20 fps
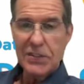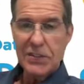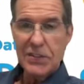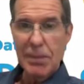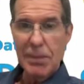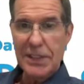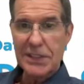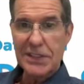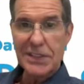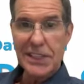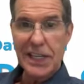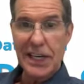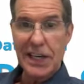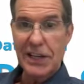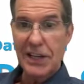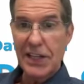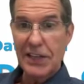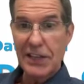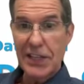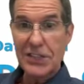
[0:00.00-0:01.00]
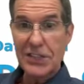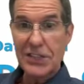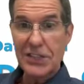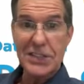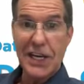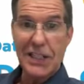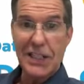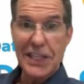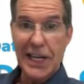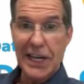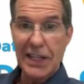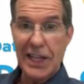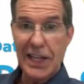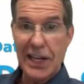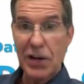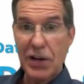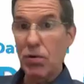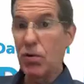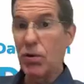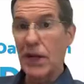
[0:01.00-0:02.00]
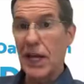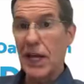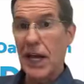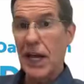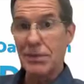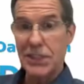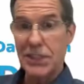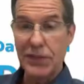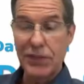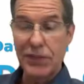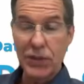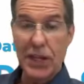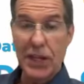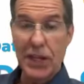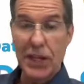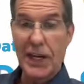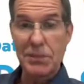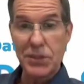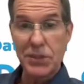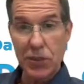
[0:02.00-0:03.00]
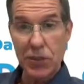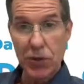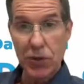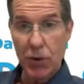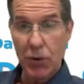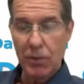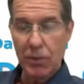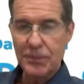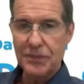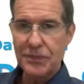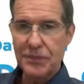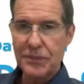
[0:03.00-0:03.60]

I'm basically saying, these are stocks I like, go look at them, see if you like them too.